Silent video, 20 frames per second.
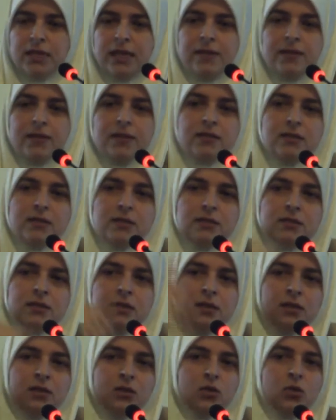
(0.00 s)
And this is
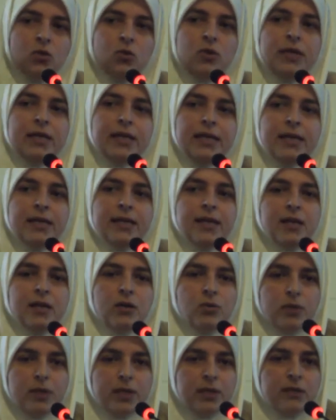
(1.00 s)
the whole
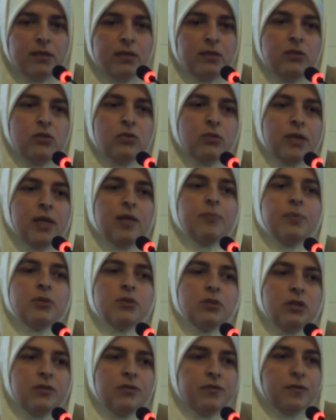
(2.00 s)
area where the new
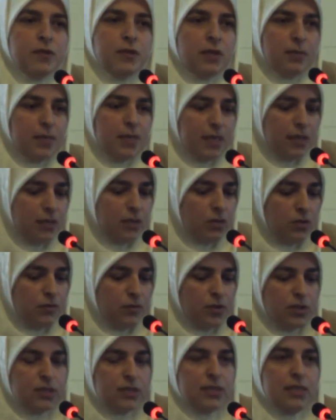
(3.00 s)
campus of the American
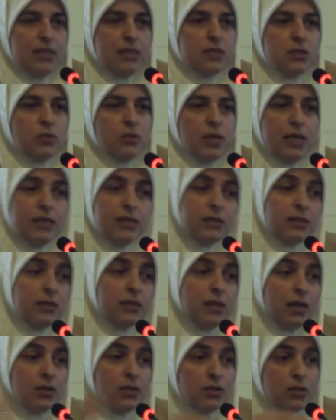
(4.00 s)
University is located,
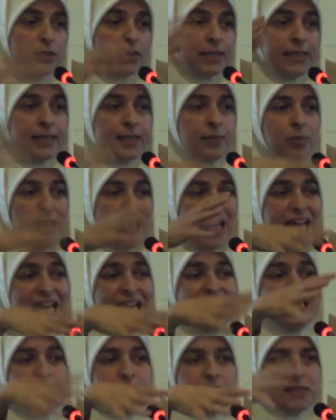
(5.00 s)
and other
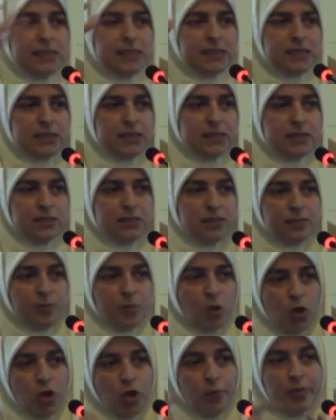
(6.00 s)
planned cities.
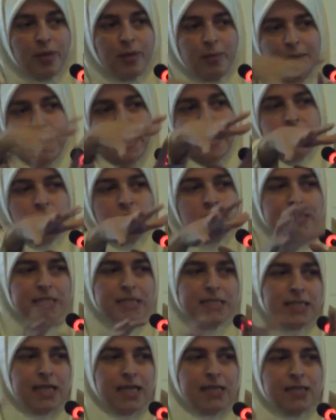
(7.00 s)
The urban planners
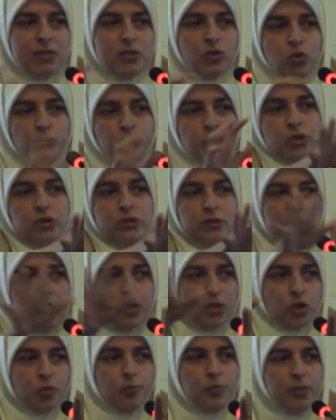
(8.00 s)
decided to put
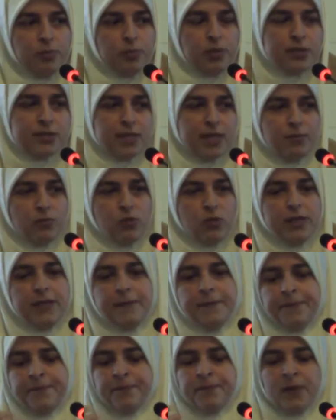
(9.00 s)
other people
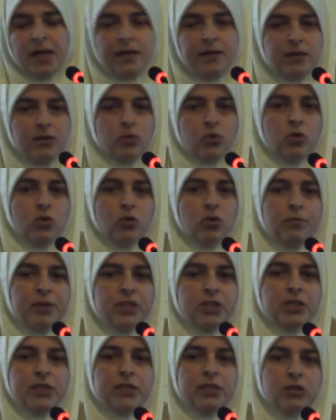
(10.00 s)
somewhere, and the whole
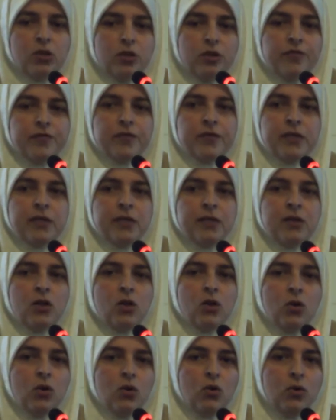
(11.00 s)
machine of
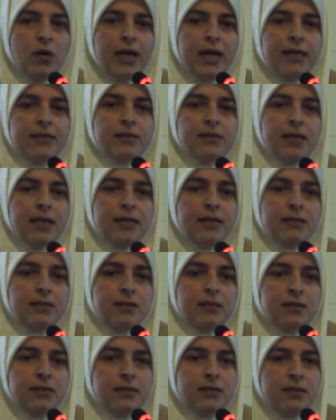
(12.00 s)
law and
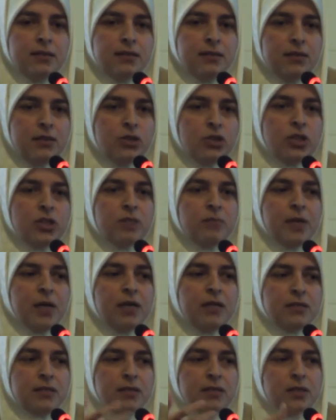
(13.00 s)

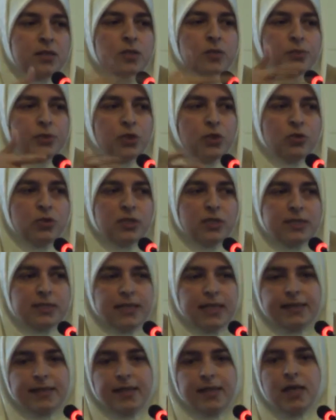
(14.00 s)
legitimizing this process
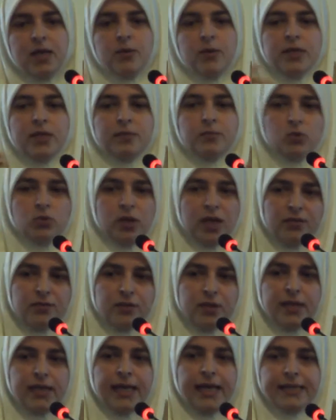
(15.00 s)
and allowing them to have
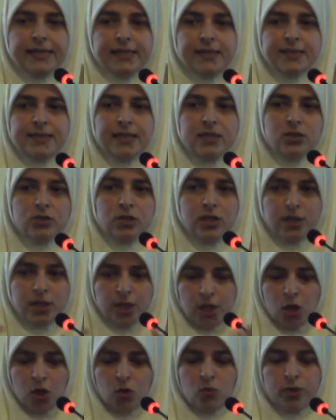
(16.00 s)
the land, etc.,
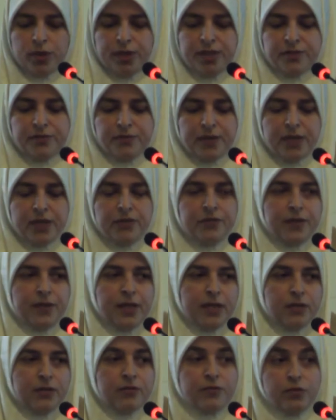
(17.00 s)
worked very
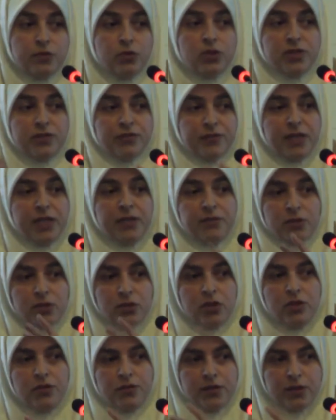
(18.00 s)
fine for the favor
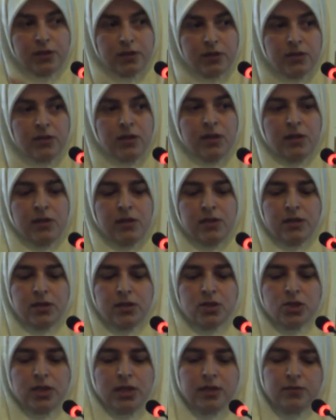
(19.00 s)
of the
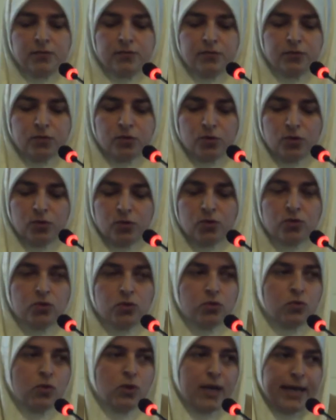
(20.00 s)
rich and for those
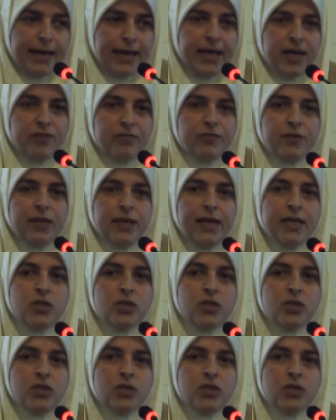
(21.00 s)
who have.